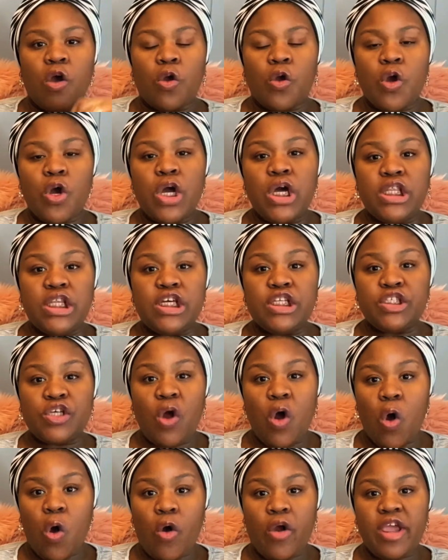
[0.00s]
coconut
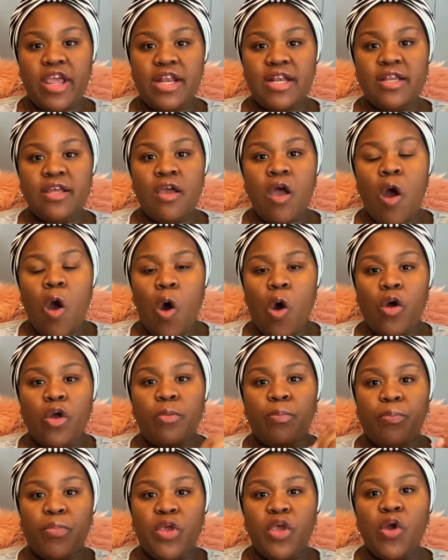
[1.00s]
oil or a
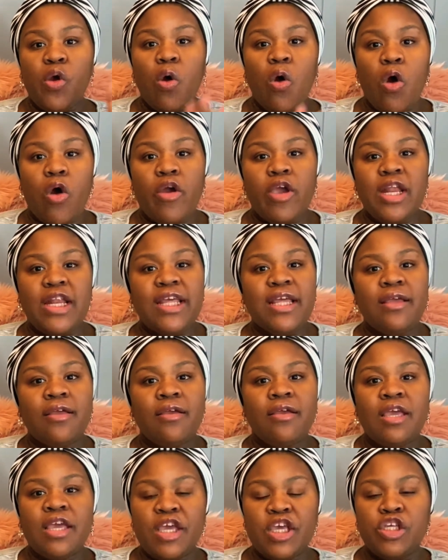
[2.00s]
bio oil
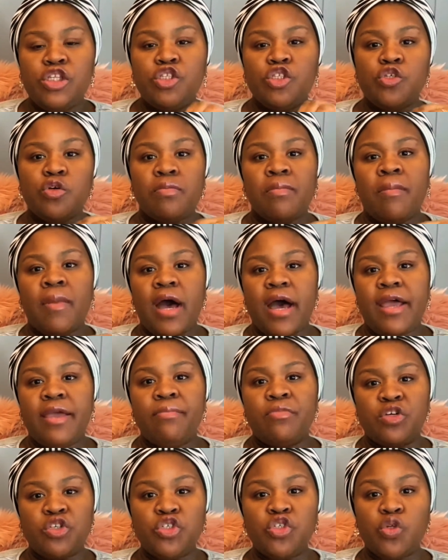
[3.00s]
into my
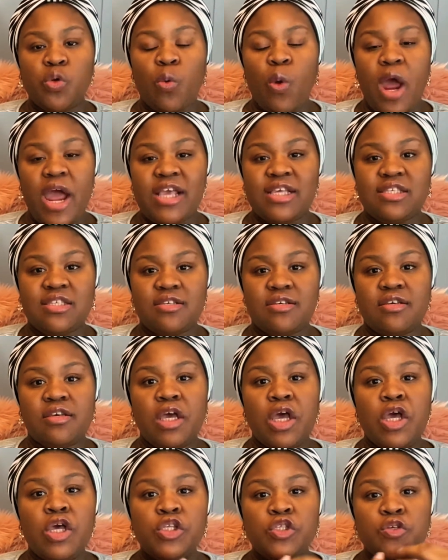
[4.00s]
moisturizer
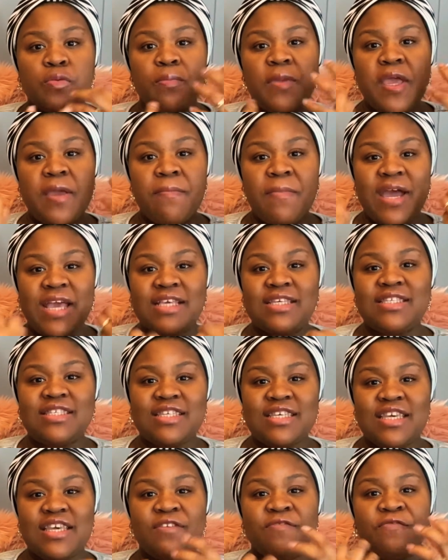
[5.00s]
to make my
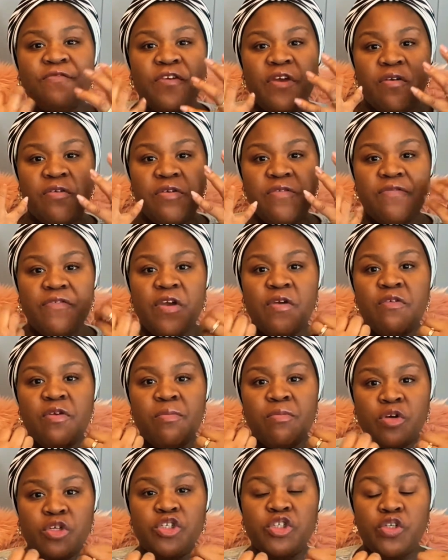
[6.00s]
skin very, very
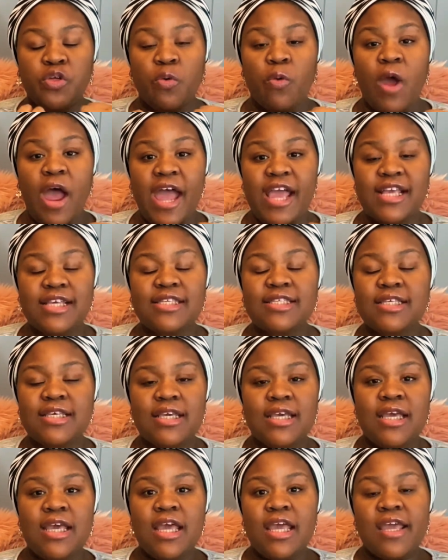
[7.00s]
moisturized,
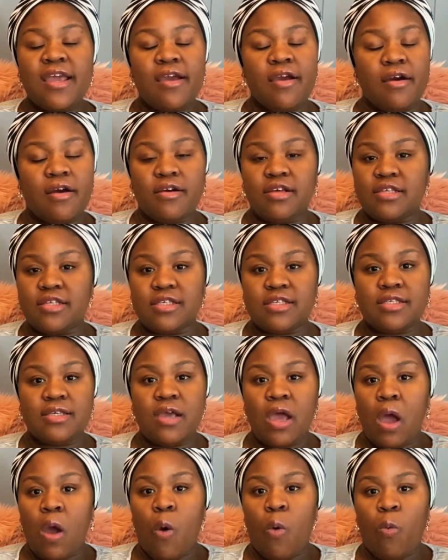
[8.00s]
because
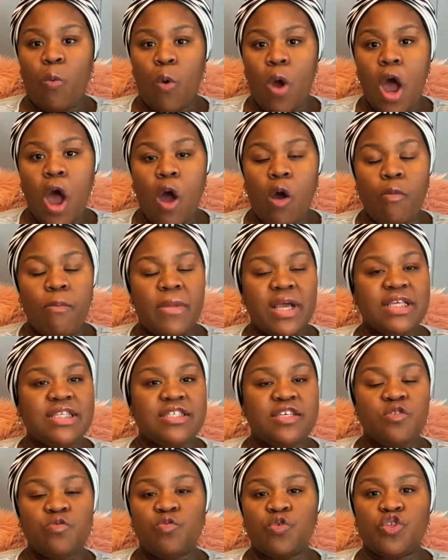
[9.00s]
wow, my
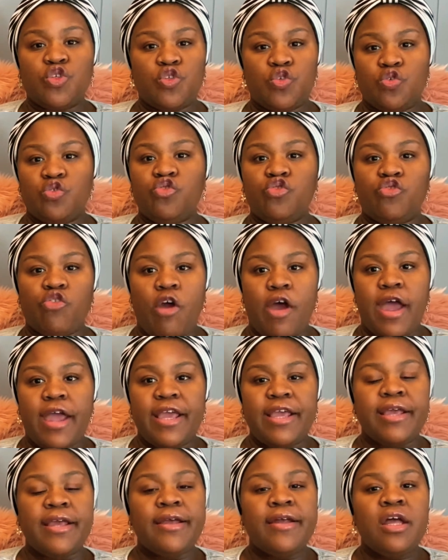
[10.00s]
skin was so
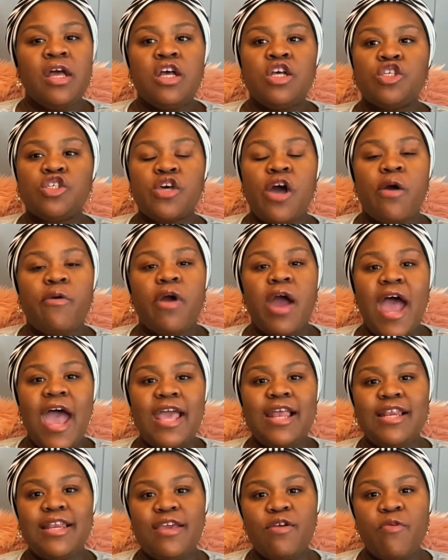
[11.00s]
dry. So I would
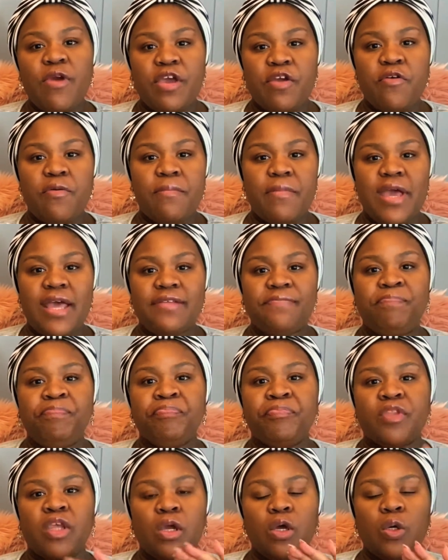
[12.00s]
highly recommend
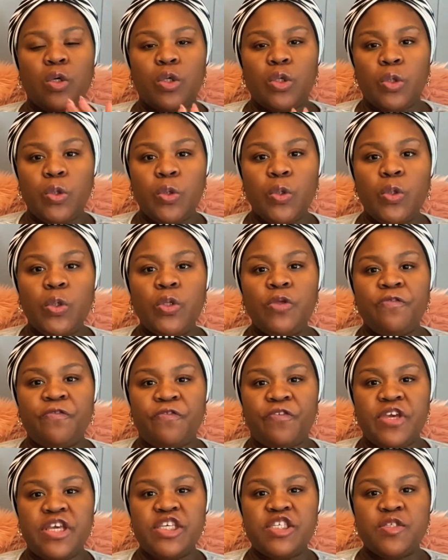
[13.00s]
a good
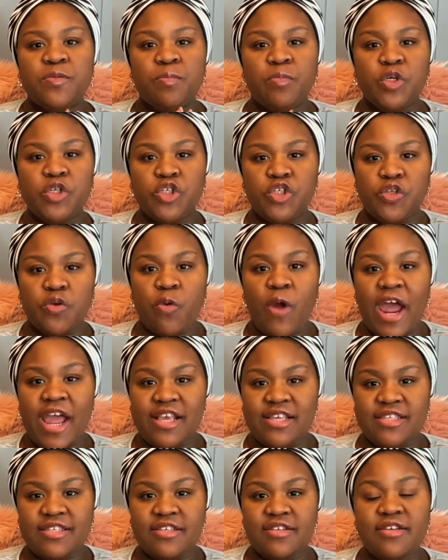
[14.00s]
face
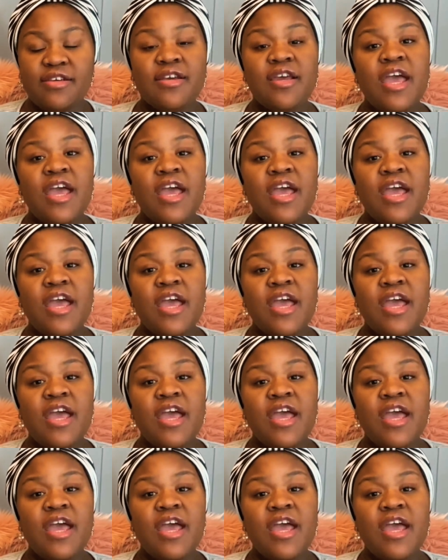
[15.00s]
moisturizer